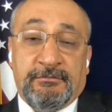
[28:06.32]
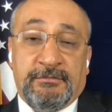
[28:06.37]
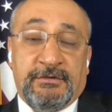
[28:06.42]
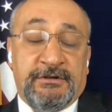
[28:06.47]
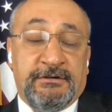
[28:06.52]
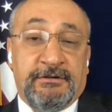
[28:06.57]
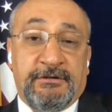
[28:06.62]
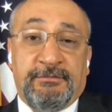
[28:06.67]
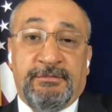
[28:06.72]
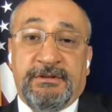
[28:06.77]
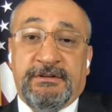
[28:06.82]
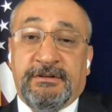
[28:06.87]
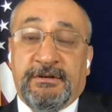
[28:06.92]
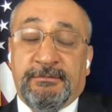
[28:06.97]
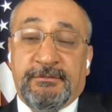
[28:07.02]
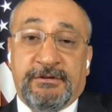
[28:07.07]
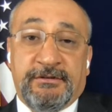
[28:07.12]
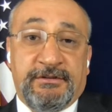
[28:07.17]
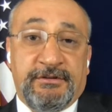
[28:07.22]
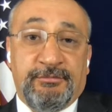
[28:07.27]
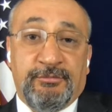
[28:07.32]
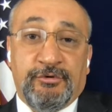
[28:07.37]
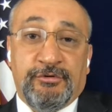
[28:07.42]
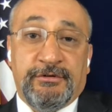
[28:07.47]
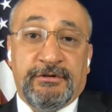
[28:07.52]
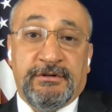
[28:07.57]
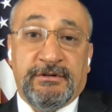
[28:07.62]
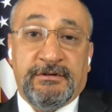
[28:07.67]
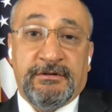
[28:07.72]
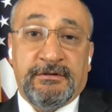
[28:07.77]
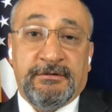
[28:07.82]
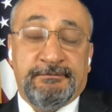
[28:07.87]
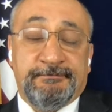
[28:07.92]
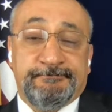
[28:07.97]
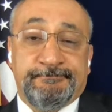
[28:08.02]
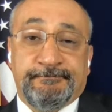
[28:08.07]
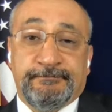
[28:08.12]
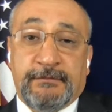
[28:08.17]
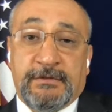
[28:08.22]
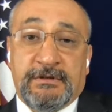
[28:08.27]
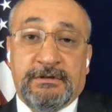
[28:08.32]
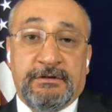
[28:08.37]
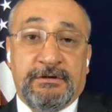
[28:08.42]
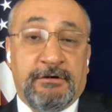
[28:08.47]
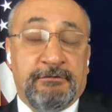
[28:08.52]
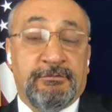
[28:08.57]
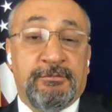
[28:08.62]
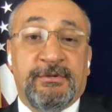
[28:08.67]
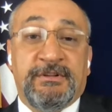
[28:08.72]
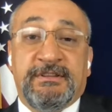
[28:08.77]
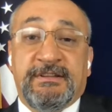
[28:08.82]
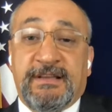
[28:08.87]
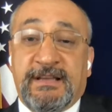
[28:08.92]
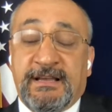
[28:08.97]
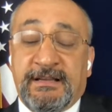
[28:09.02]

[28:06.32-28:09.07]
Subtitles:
merely become nothing more than a government